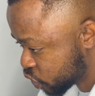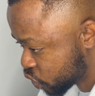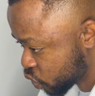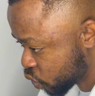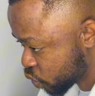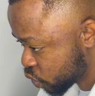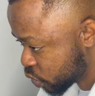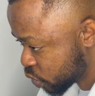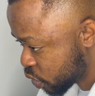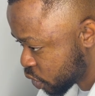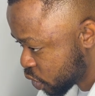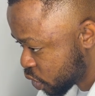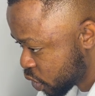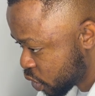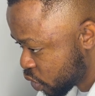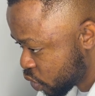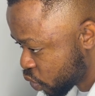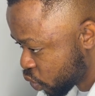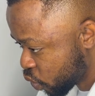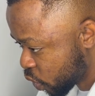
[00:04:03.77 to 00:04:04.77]
zone.
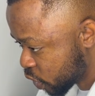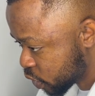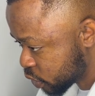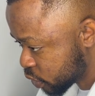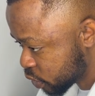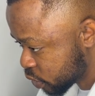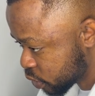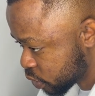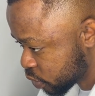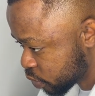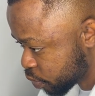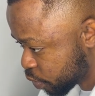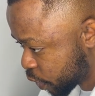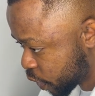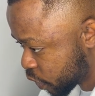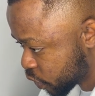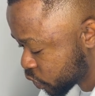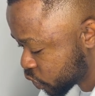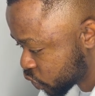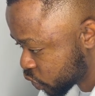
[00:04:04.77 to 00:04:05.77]
One
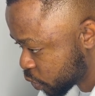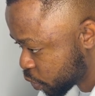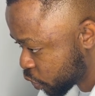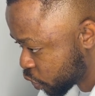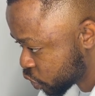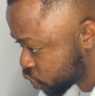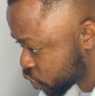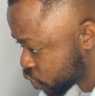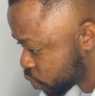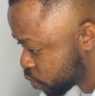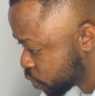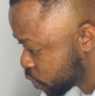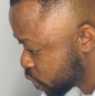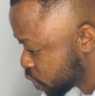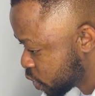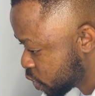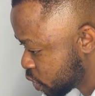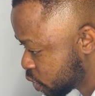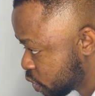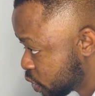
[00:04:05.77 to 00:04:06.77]
bounce to the bottom.
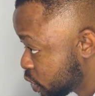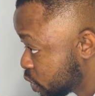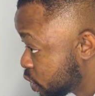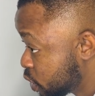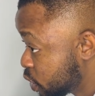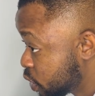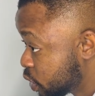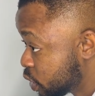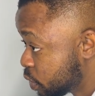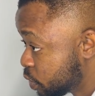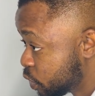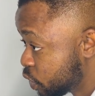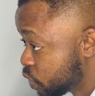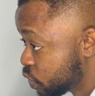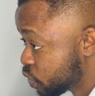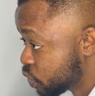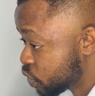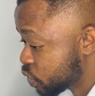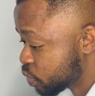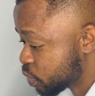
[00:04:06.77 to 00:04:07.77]
Let me
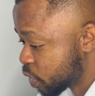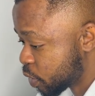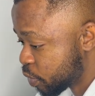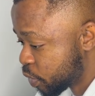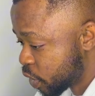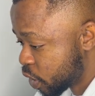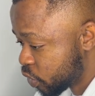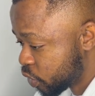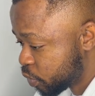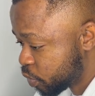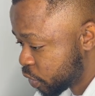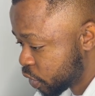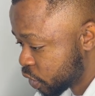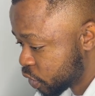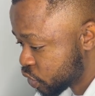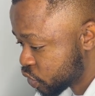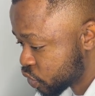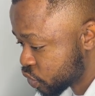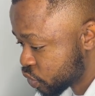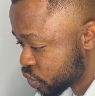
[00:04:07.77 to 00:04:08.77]
use my bar replay
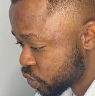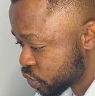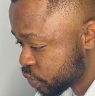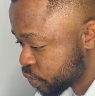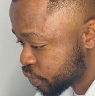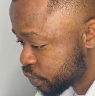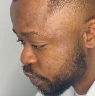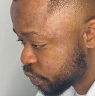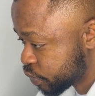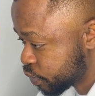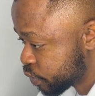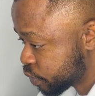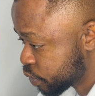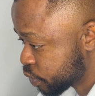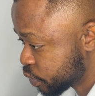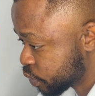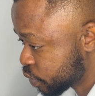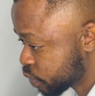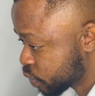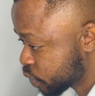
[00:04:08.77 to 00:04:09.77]
to
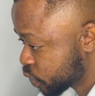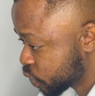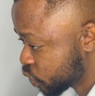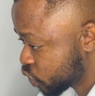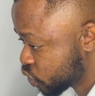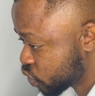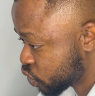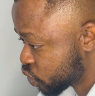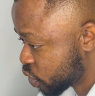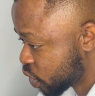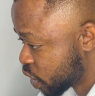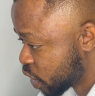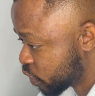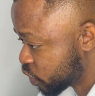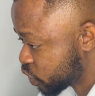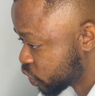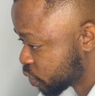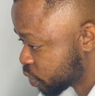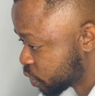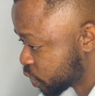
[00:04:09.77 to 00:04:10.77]
have
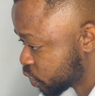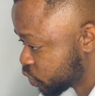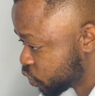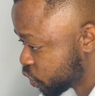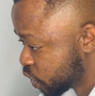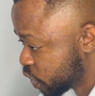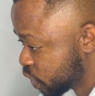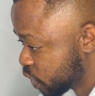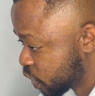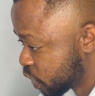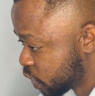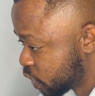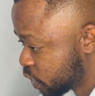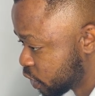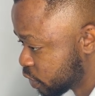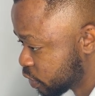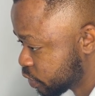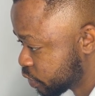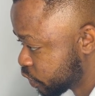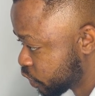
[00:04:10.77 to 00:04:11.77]
something really clean
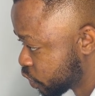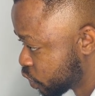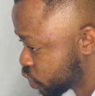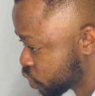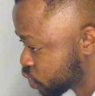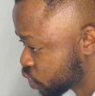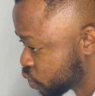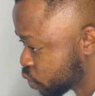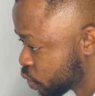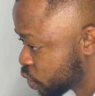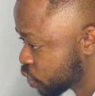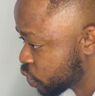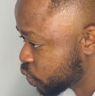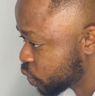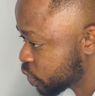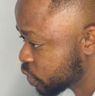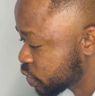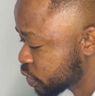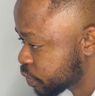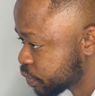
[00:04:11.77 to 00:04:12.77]
for us to work
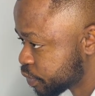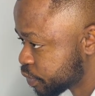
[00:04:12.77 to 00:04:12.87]
with.